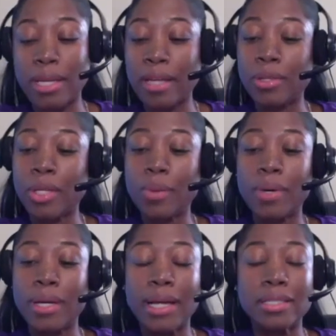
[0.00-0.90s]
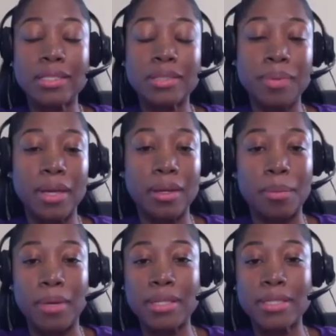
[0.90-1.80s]
you know what, I just made a
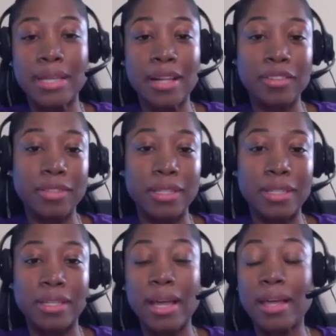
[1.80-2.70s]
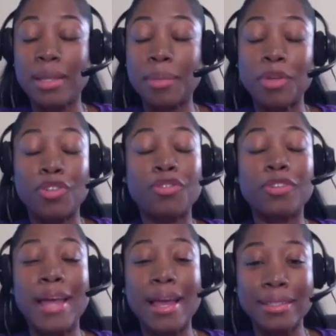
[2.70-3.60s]
month's salary in a day. Let me
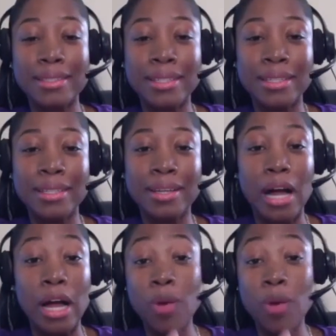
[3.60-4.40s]
reflect. I always